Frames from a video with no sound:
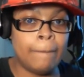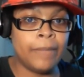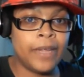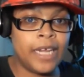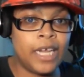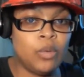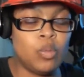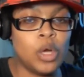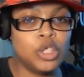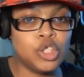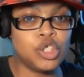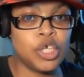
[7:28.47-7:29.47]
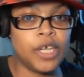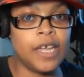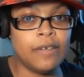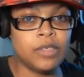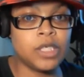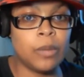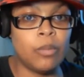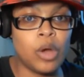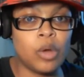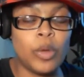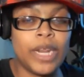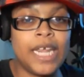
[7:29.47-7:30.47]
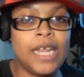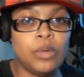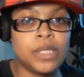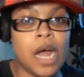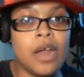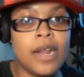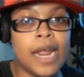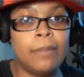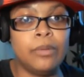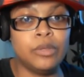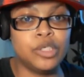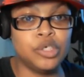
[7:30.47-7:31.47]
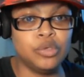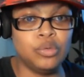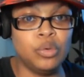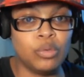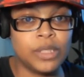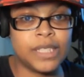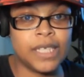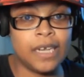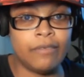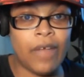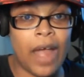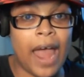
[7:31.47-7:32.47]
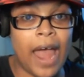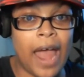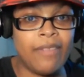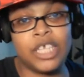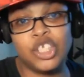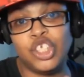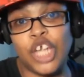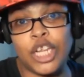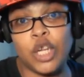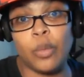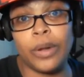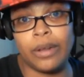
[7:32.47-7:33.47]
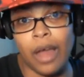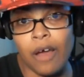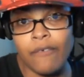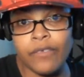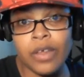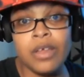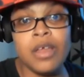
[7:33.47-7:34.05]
He wants to give someone what he was unable to receive, and that is genuine love,